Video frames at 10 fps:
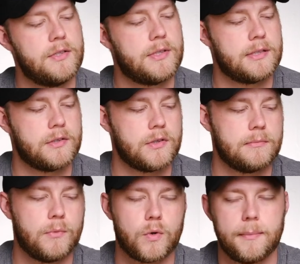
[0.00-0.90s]
You can
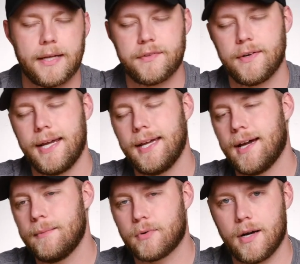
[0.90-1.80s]
learn more about their
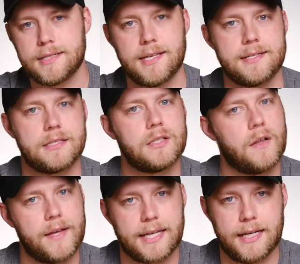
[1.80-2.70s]
AI process and
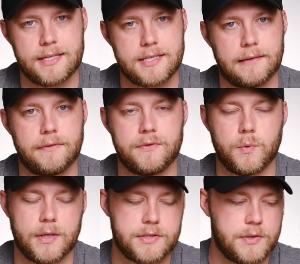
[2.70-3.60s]
all that kind of stuff if you
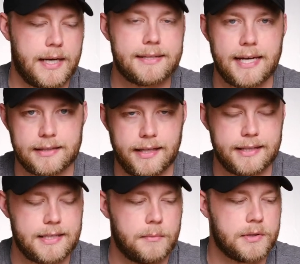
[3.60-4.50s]
want to at that
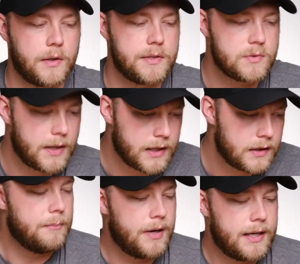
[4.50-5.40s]
link down below as
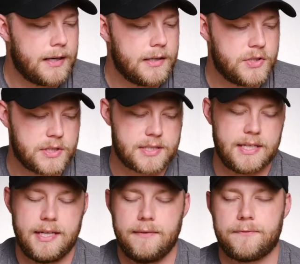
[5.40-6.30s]
well. But just
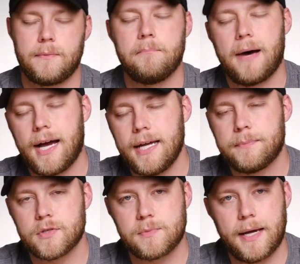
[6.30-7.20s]
from my
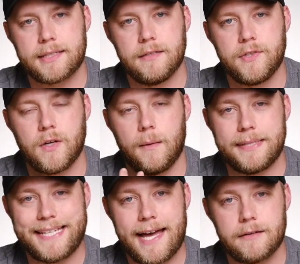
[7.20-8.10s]
perspective, you know, I'm a
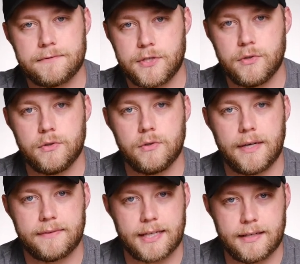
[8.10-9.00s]
dad of two.
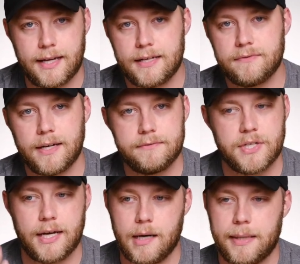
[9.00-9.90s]
I've got a 9-to-5
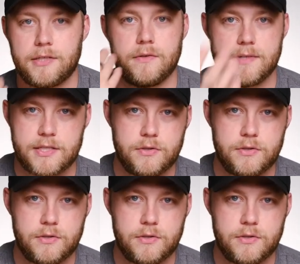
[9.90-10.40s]
job. I do this